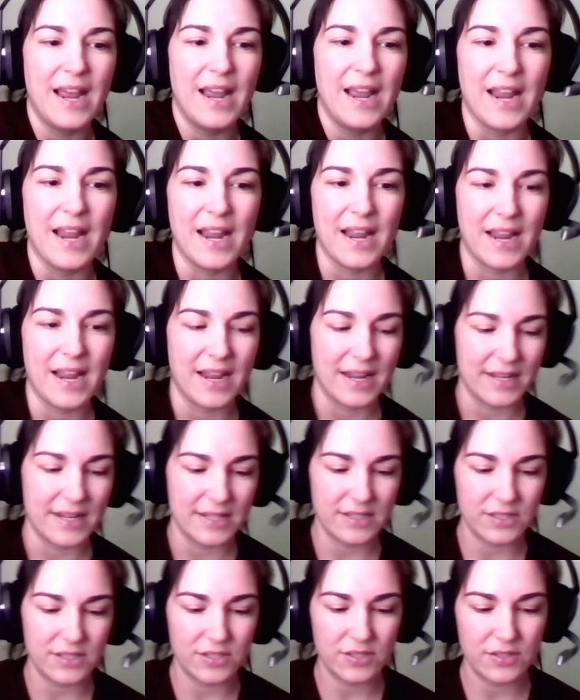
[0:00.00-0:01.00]

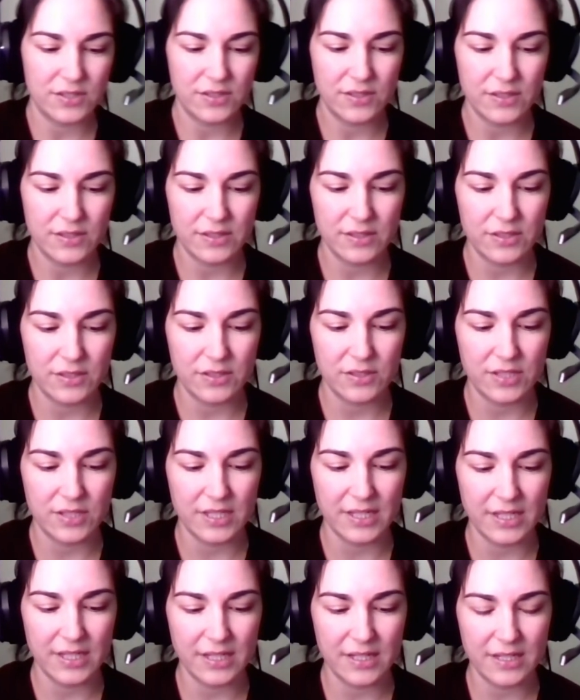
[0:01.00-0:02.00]
and
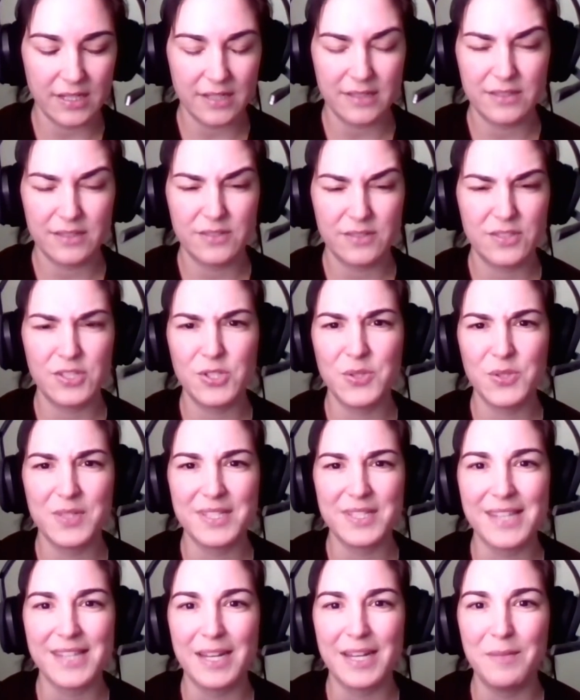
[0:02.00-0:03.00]
she needed to do an
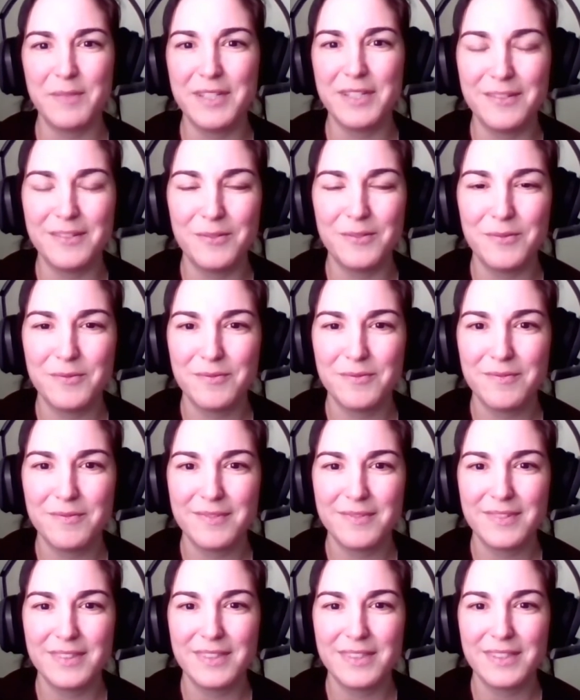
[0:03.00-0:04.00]
assignment
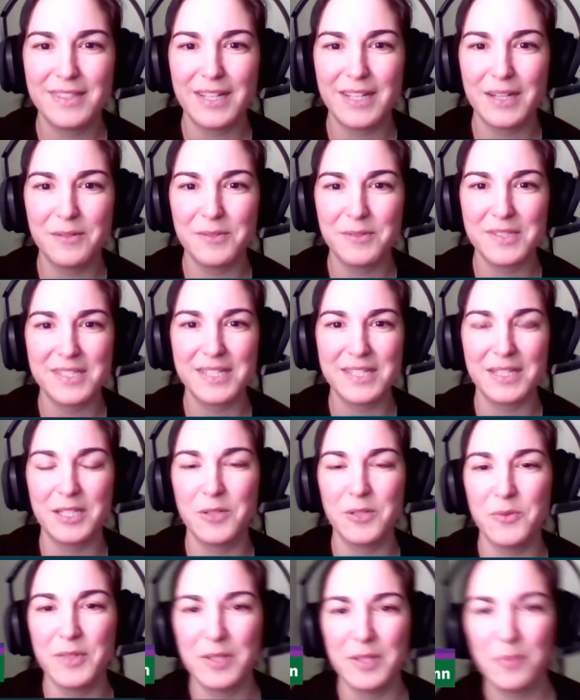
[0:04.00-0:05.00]
that was
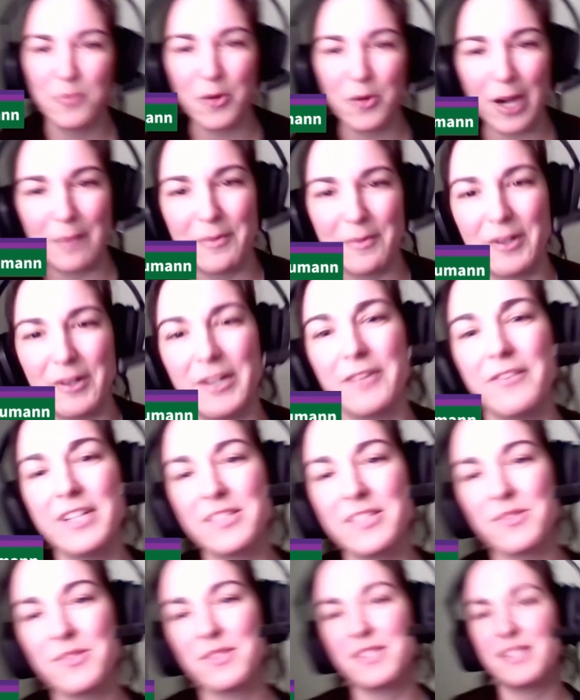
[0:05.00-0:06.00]
dealing with primary
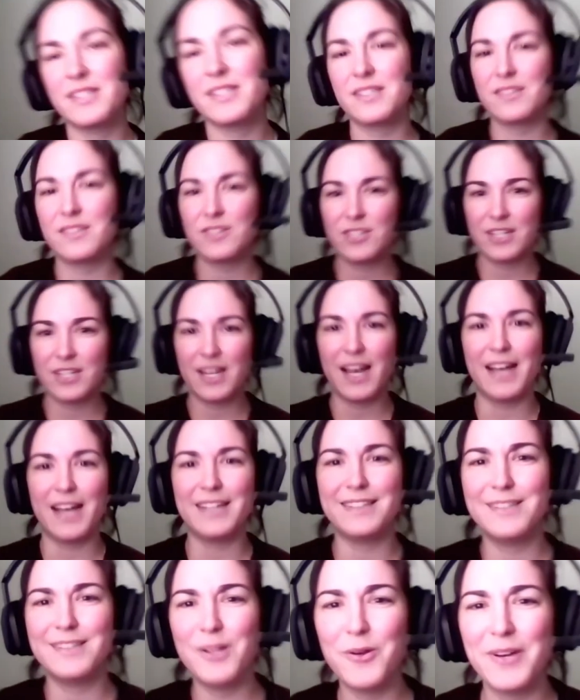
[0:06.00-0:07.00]
resources, and she
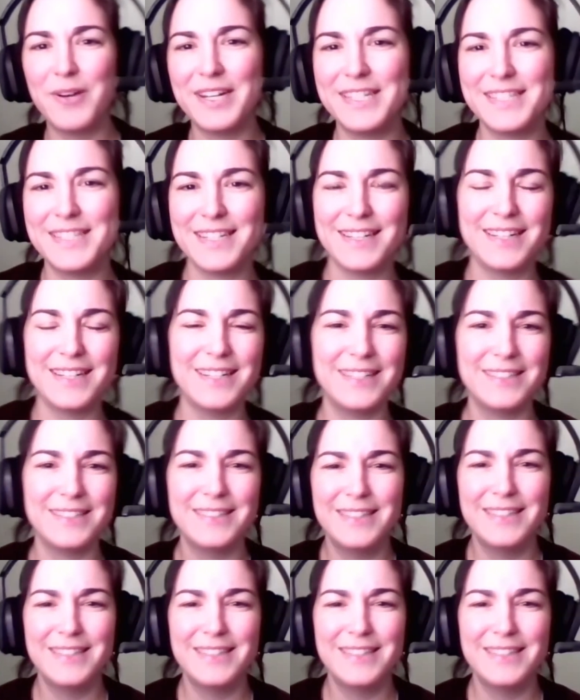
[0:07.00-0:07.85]
had no idea